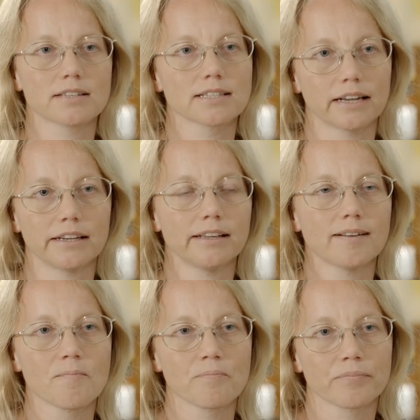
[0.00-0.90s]

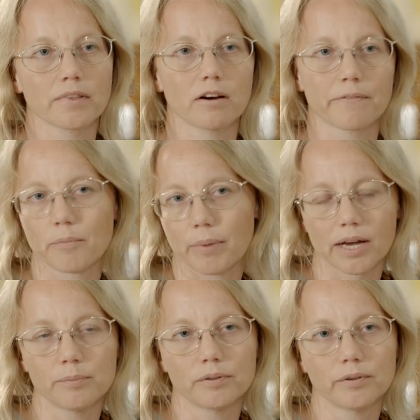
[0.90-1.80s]
study of the
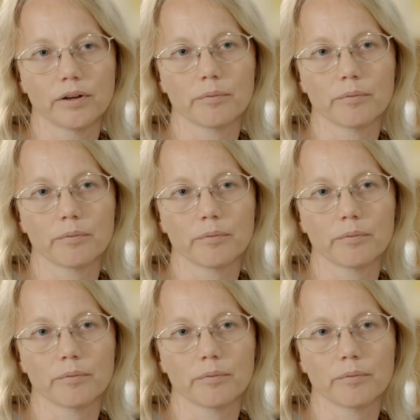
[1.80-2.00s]
Bible